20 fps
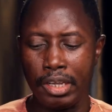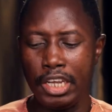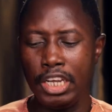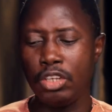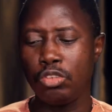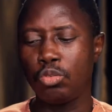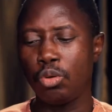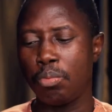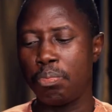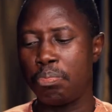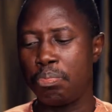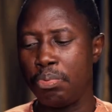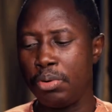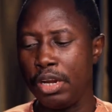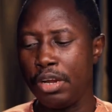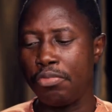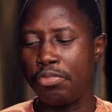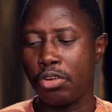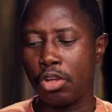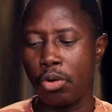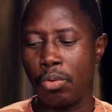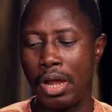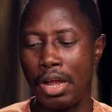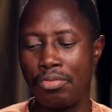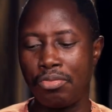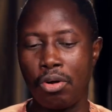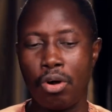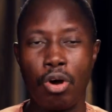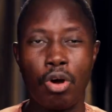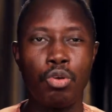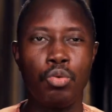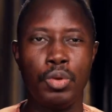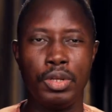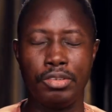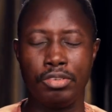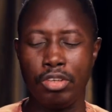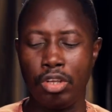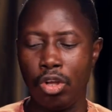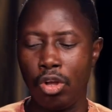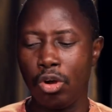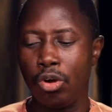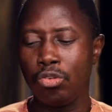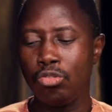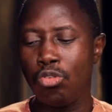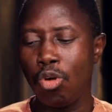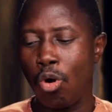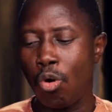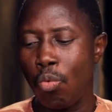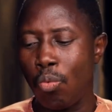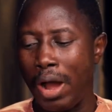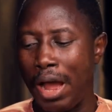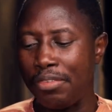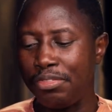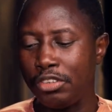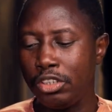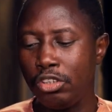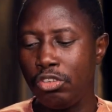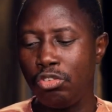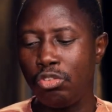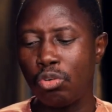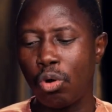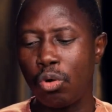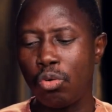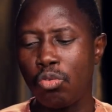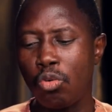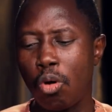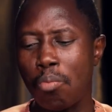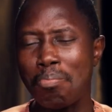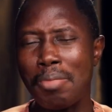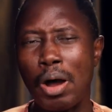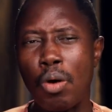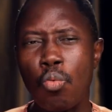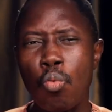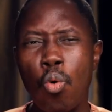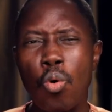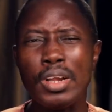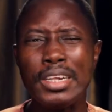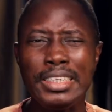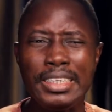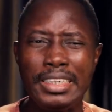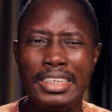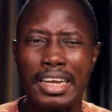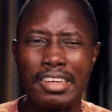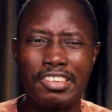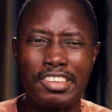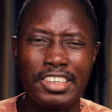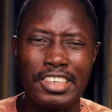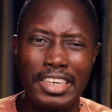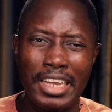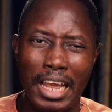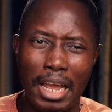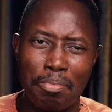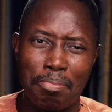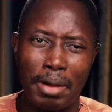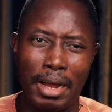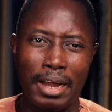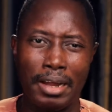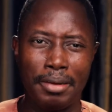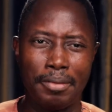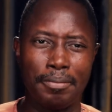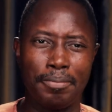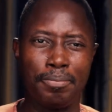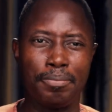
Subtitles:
Is to pray for your wife always. Your wife is your number one destiny helper.